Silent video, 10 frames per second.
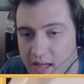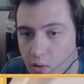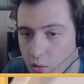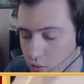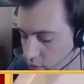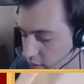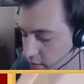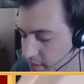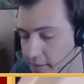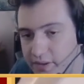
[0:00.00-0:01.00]
Or
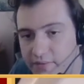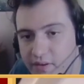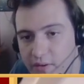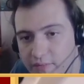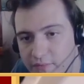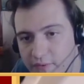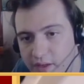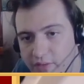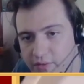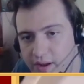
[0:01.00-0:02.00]
perhaps I even go even
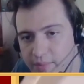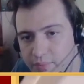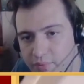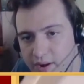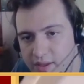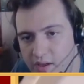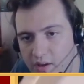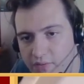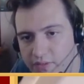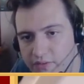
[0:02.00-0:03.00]
further and I break
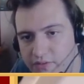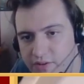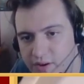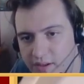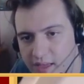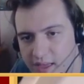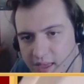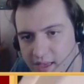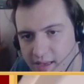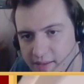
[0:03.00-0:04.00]
off this chunk
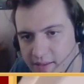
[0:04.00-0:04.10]
here